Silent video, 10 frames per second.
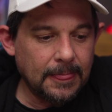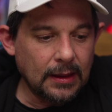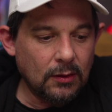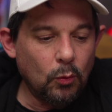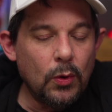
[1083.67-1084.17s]

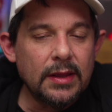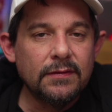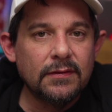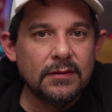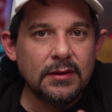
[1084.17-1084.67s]

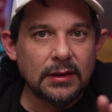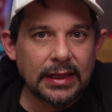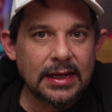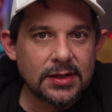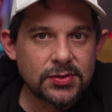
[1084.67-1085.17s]
with the
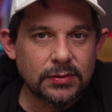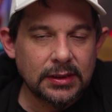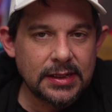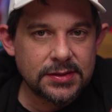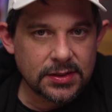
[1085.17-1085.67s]
latest
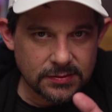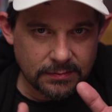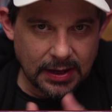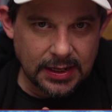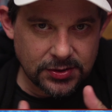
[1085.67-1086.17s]
releases,
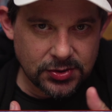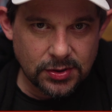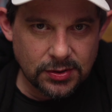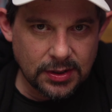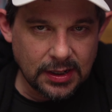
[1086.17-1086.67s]
make
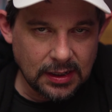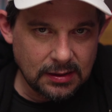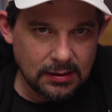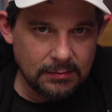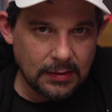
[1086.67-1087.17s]
sure to
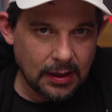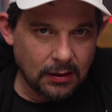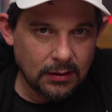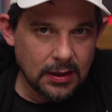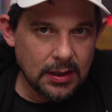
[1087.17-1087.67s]

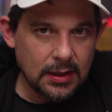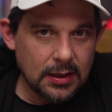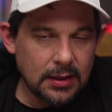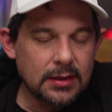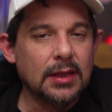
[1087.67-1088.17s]
email
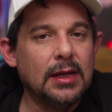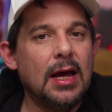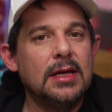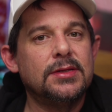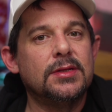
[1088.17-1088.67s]
the
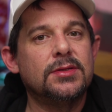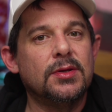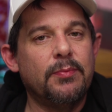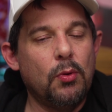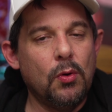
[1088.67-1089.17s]
guys at
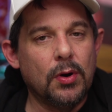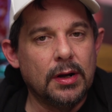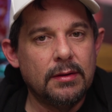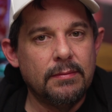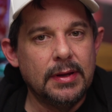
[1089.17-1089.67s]
support,
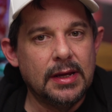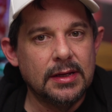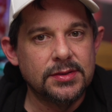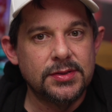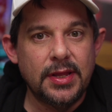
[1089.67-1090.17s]

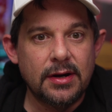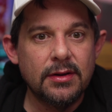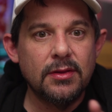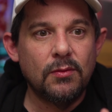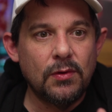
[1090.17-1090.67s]
because they're
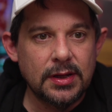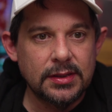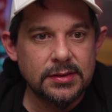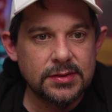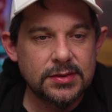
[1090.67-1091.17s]
the
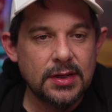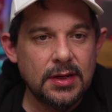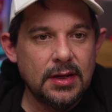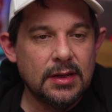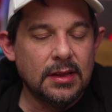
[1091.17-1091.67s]
ones
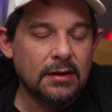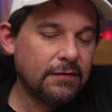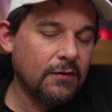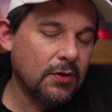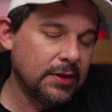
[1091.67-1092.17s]
that
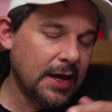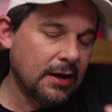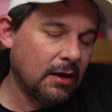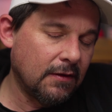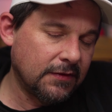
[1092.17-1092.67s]
forward that
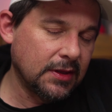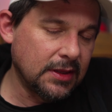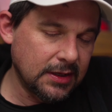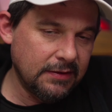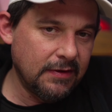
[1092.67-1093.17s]
off to
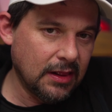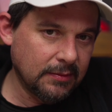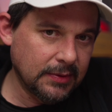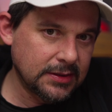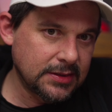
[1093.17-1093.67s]
the
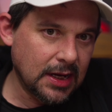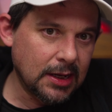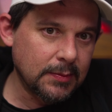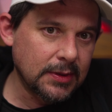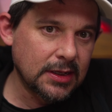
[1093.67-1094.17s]
development
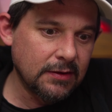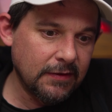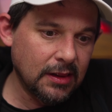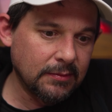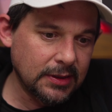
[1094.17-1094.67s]
team, and the
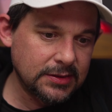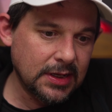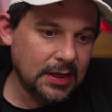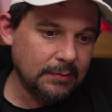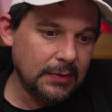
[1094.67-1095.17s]
development
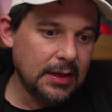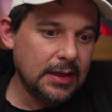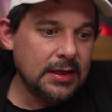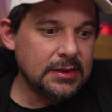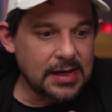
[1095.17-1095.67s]
team
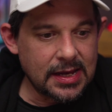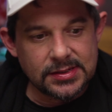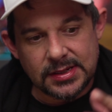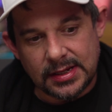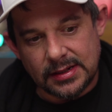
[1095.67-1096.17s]

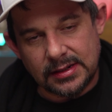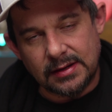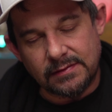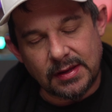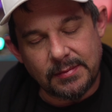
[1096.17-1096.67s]
tests it, and
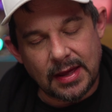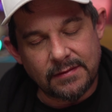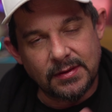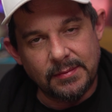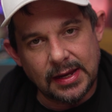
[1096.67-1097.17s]
if they have
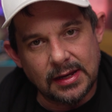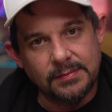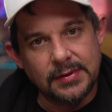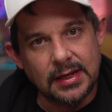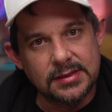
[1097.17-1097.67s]
to make
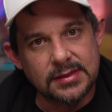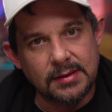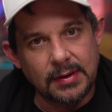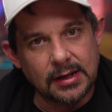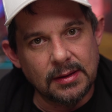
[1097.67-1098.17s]
updates, they
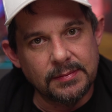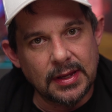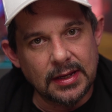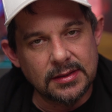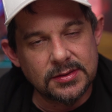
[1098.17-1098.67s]
make
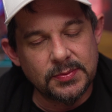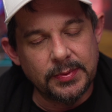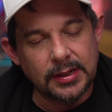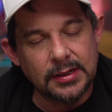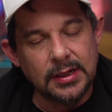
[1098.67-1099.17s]
updates. But